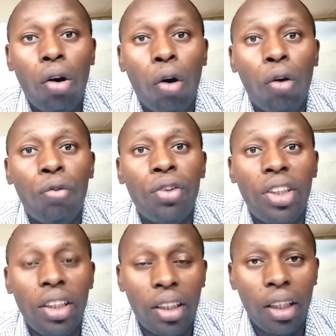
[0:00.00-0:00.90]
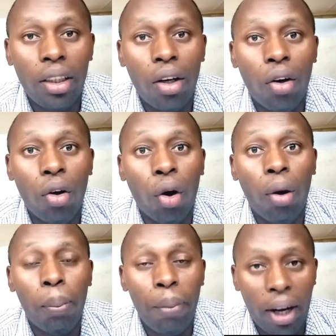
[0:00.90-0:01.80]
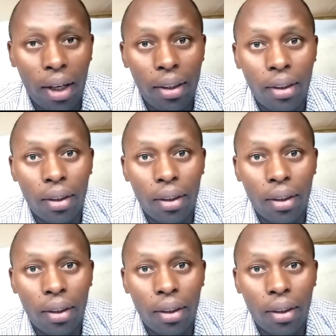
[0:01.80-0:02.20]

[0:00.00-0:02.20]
of chicken or bird.